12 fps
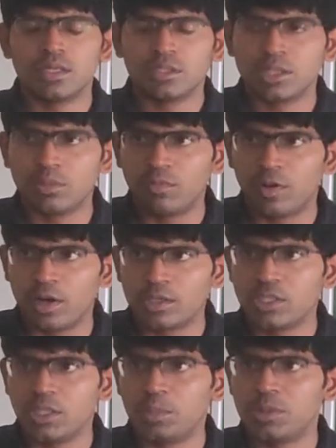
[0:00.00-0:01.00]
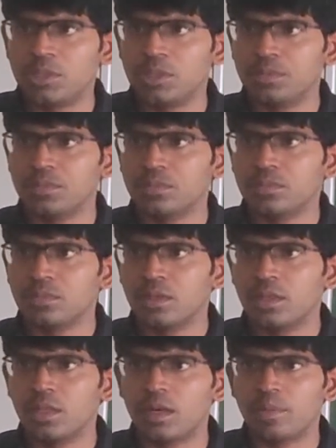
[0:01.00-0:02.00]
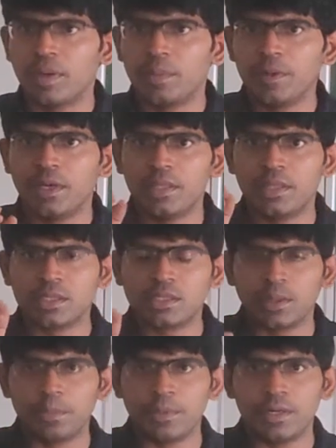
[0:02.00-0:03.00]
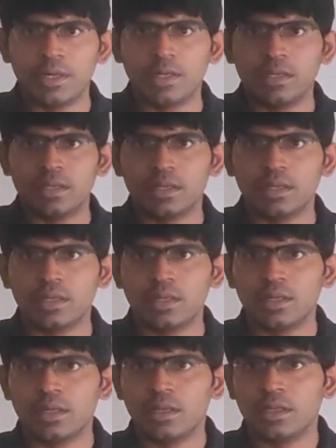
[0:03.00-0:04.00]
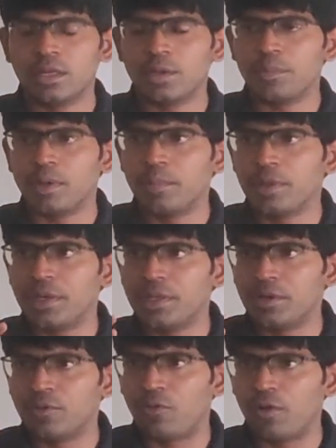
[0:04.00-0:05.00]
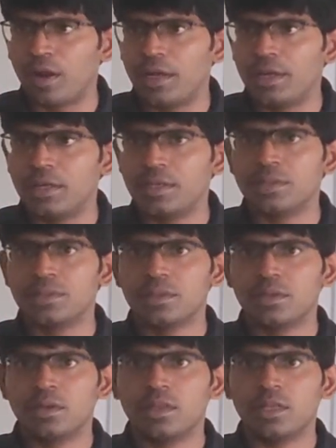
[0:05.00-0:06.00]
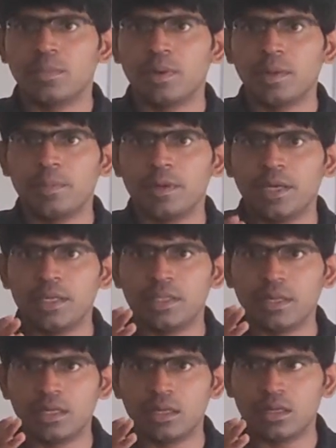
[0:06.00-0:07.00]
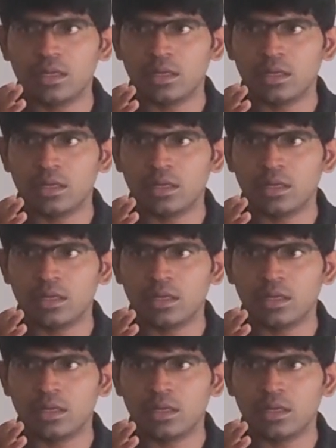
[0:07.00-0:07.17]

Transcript: some warships, that may be either submarine, that may be either flight, that may be either